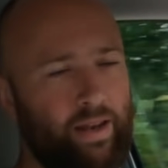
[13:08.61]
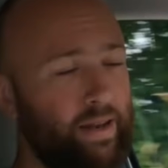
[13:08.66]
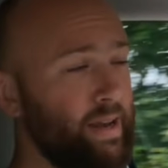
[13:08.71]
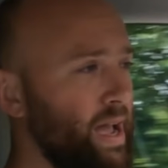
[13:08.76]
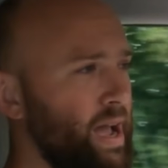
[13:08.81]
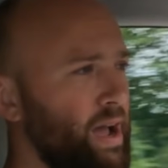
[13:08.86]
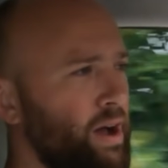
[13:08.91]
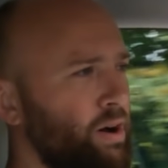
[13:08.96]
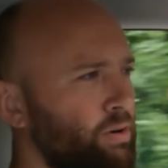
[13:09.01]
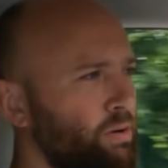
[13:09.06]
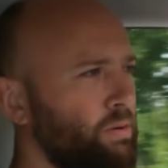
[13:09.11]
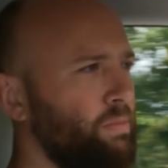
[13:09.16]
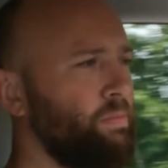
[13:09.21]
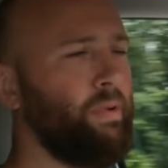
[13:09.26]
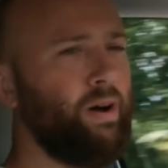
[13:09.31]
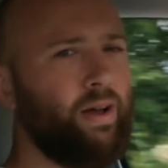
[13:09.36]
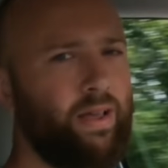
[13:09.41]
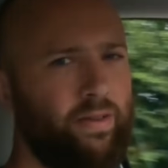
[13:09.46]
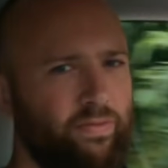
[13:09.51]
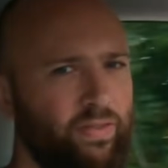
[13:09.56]
now
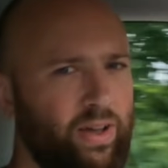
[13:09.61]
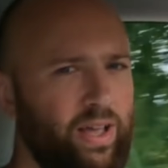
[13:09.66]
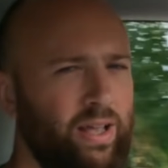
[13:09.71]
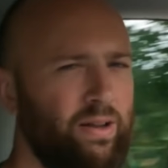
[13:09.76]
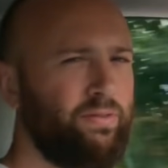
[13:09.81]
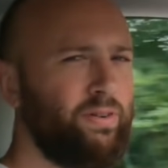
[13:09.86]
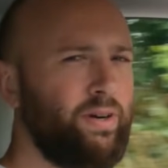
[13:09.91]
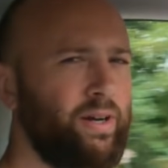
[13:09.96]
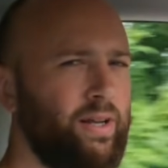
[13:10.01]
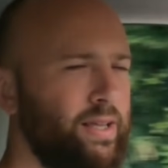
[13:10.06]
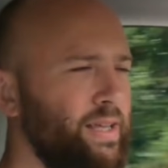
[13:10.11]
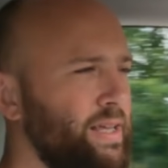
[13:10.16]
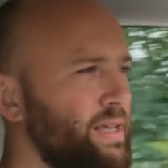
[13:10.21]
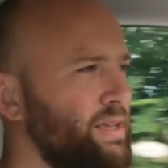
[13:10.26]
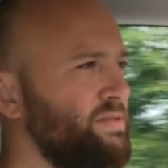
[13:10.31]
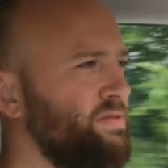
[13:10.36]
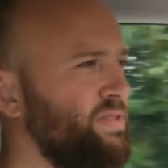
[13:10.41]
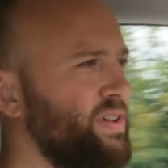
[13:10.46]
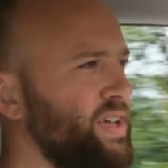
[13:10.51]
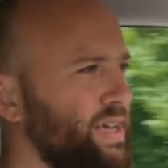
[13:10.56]
my favourite
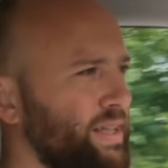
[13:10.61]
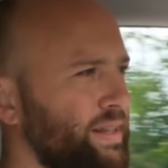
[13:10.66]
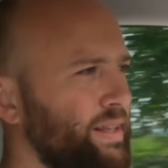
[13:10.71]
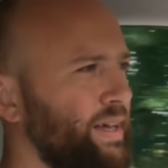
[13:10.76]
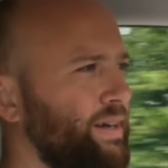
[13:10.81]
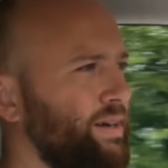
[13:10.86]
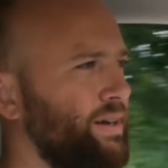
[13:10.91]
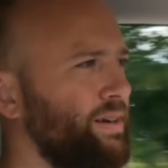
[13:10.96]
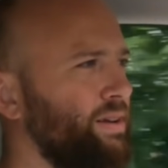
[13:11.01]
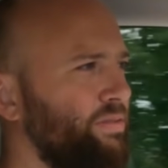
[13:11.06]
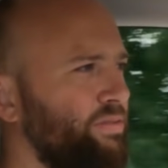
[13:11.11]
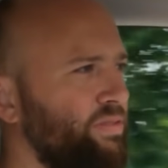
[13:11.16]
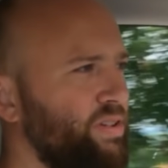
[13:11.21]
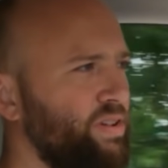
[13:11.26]
EV in that kind of